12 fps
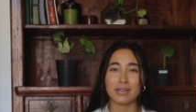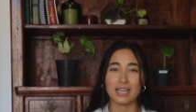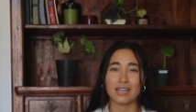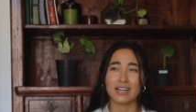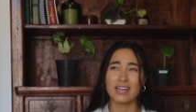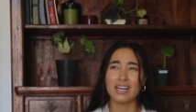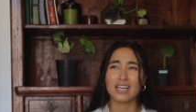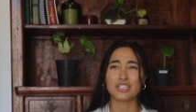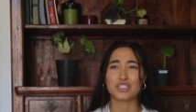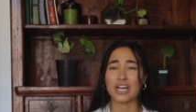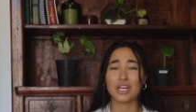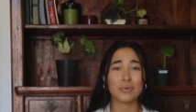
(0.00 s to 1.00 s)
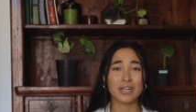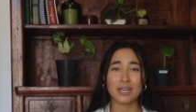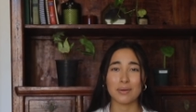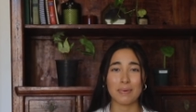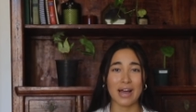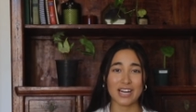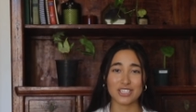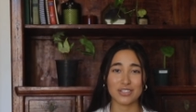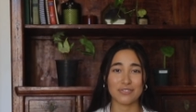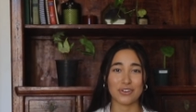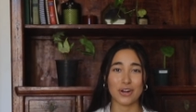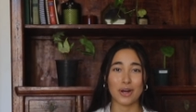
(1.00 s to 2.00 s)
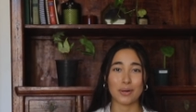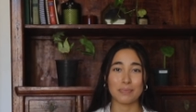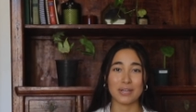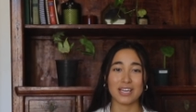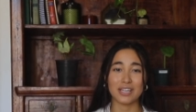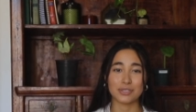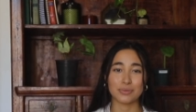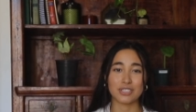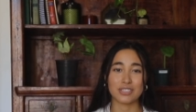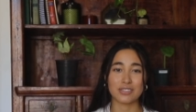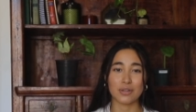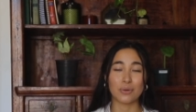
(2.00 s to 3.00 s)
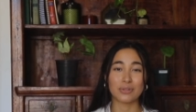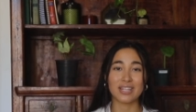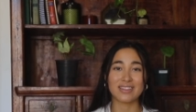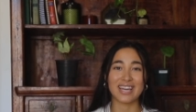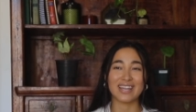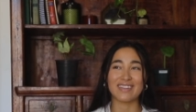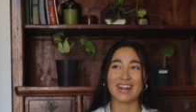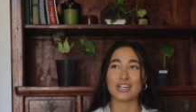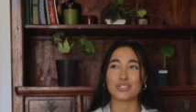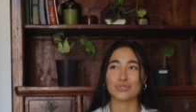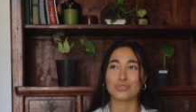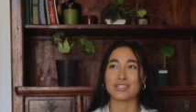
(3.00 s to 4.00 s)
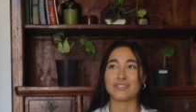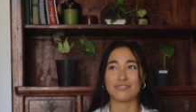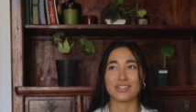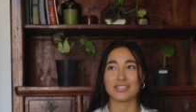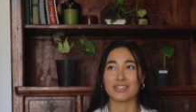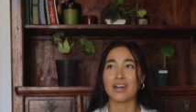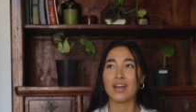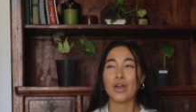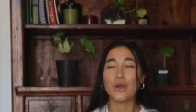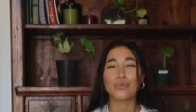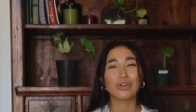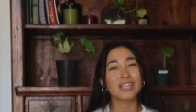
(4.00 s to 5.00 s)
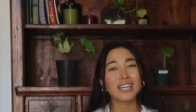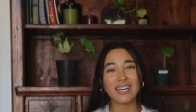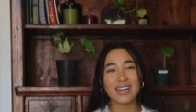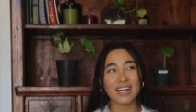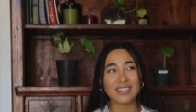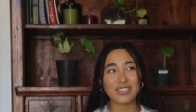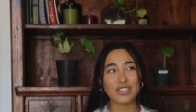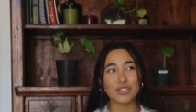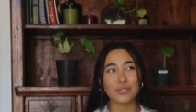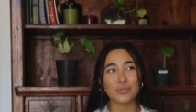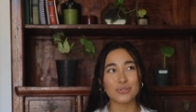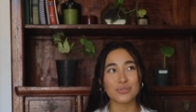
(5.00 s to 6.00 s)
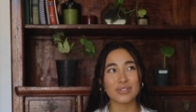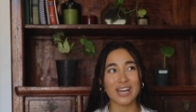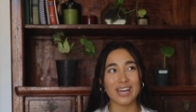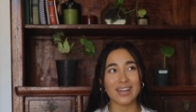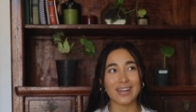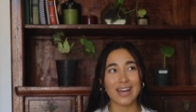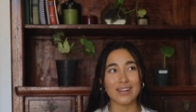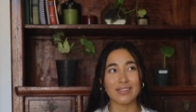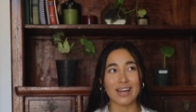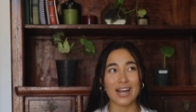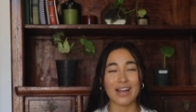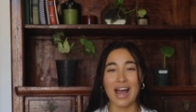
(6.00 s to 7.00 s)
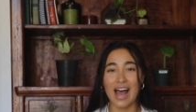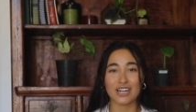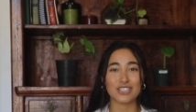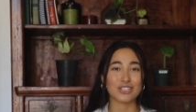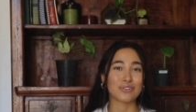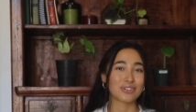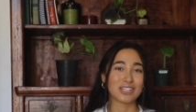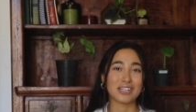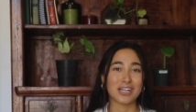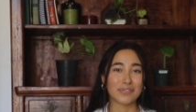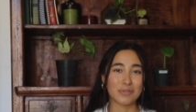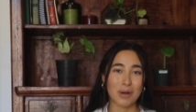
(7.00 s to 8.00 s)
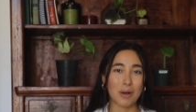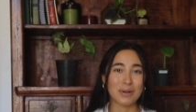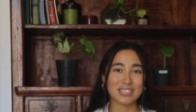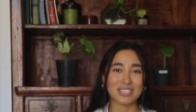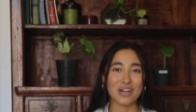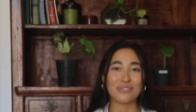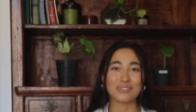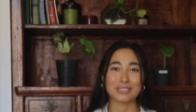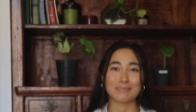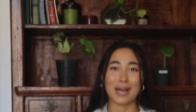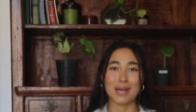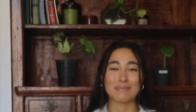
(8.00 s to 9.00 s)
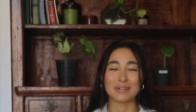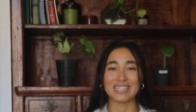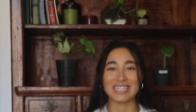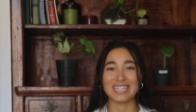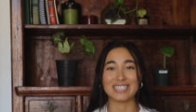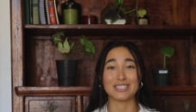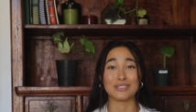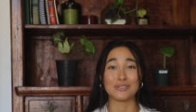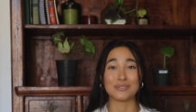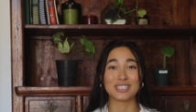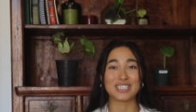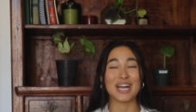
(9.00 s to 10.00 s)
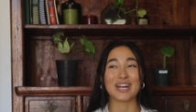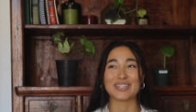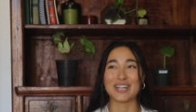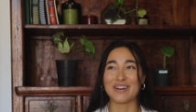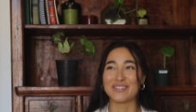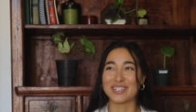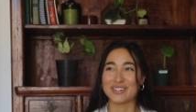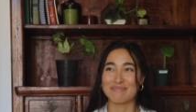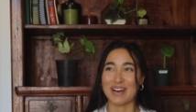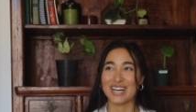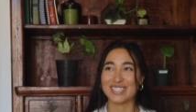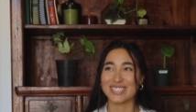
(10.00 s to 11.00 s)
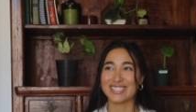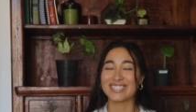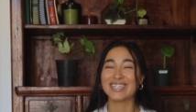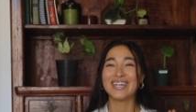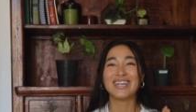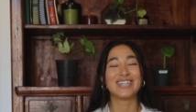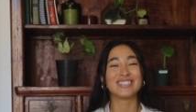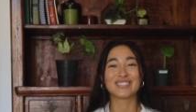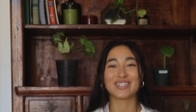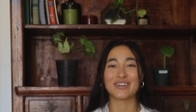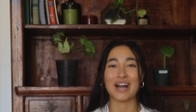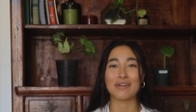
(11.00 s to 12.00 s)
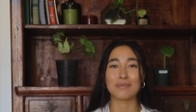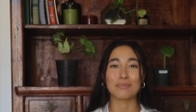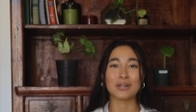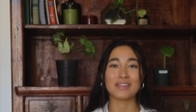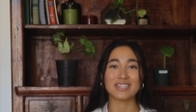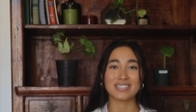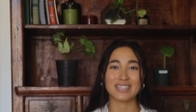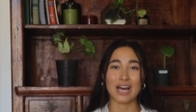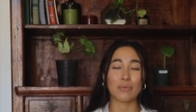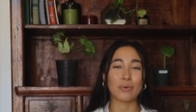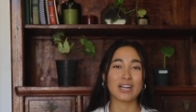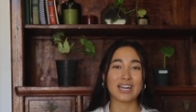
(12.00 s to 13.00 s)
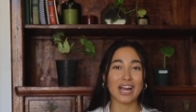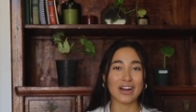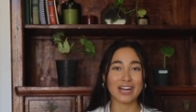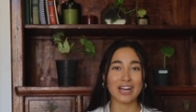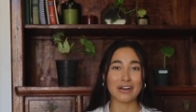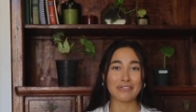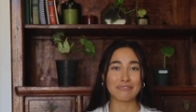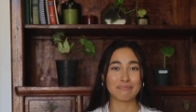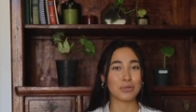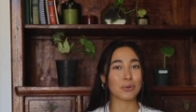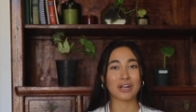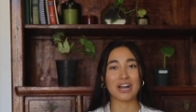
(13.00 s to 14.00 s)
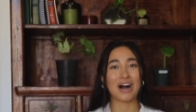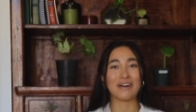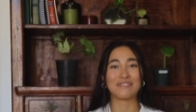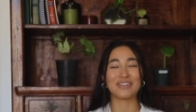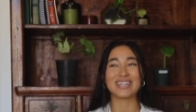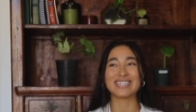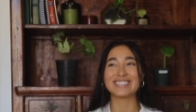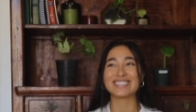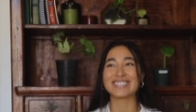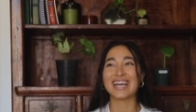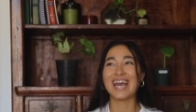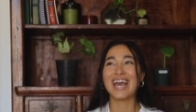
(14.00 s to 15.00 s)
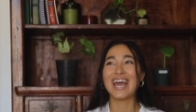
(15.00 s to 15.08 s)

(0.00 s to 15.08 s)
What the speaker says: me and genuine compassion for all beings, which is the only thing that I truly feel really connected to, like, and that I actually really love about myself, is my ability to share love and compassion. And so I would breathe into that one area of pure confidence